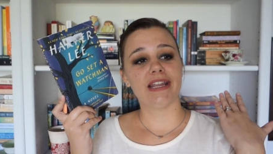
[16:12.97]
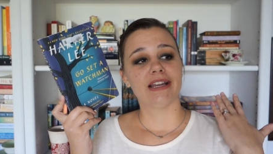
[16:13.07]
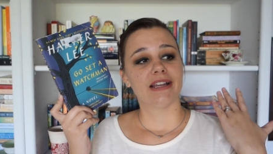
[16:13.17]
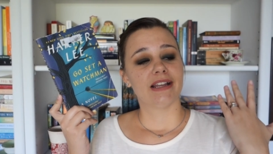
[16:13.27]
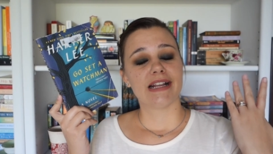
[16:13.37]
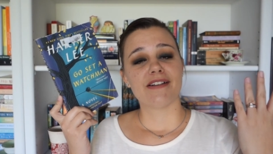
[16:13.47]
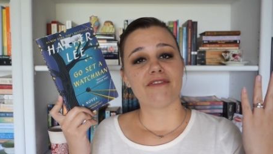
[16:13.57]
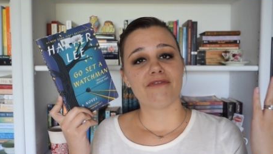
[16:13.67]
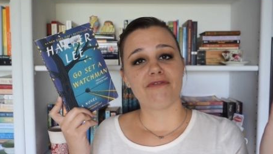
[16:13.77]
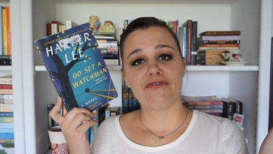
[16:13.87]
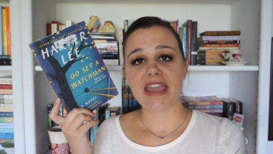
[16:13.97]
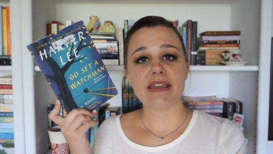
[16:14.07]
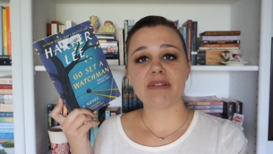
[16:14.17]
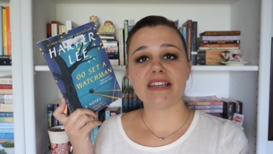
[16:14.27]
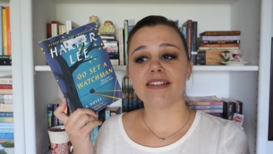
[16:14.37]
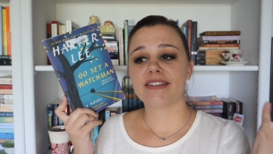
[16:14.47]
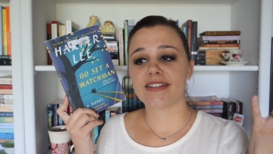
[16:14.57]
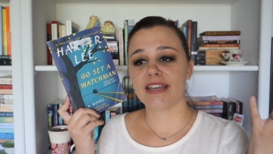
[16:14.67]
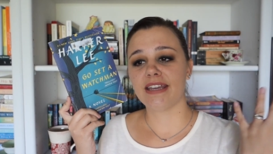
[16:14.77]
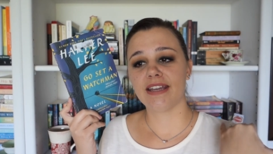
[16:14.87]
A
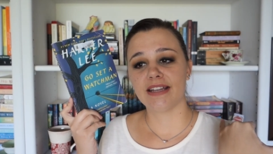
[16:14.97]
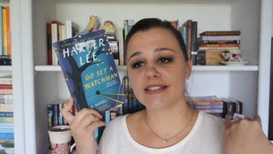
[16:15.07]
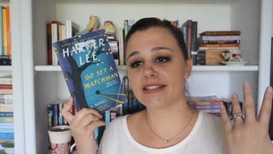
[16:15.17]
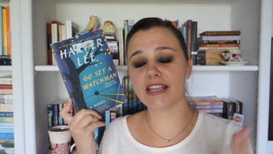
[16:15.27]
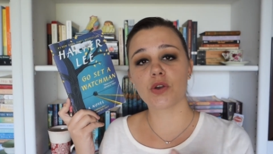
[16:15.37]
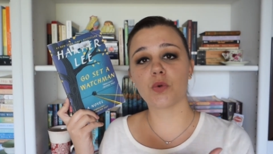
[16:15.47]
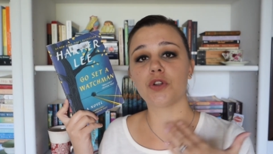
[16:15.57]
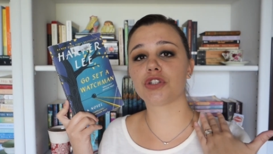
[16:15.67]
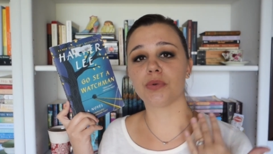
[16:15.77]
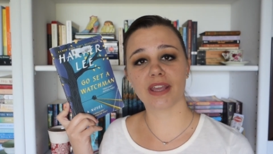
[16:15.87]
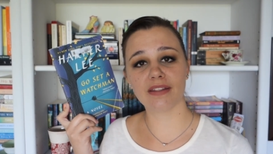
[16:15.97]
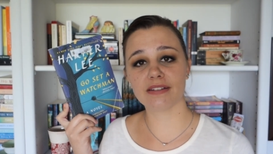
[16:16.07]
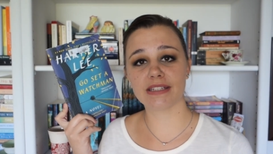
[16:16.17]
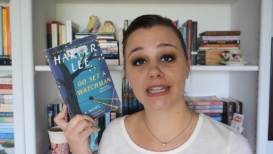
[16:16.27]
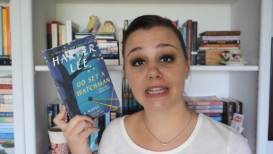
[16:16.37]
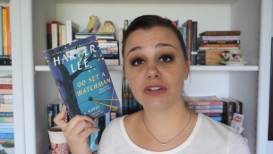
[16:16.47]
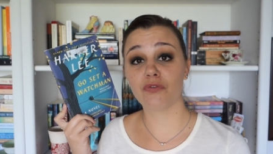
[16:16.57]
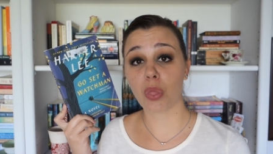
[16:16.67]
famous sequel to a kill to